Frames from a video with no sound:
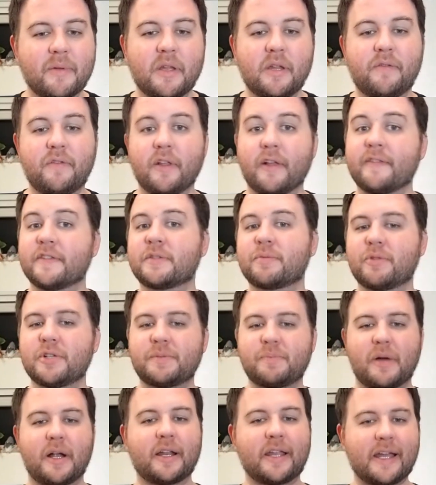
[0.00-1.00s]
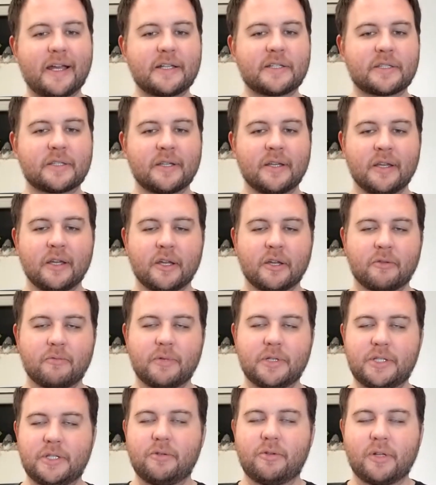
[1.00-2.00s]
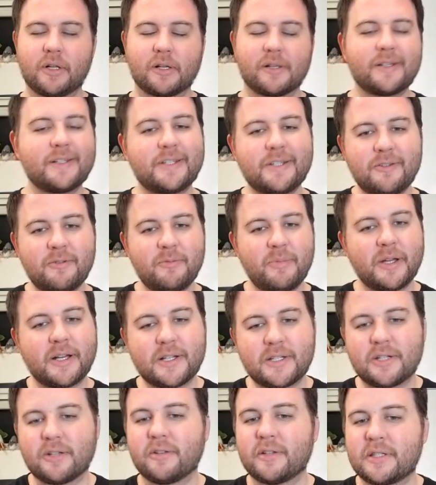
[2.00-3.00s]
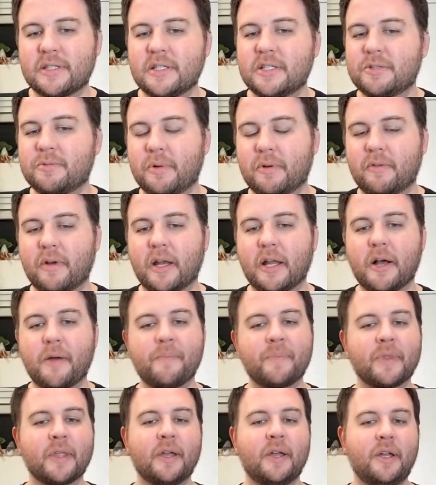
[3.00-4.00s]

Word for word: And if you love sports podcasts, which you clearly do because you're listening to one right now,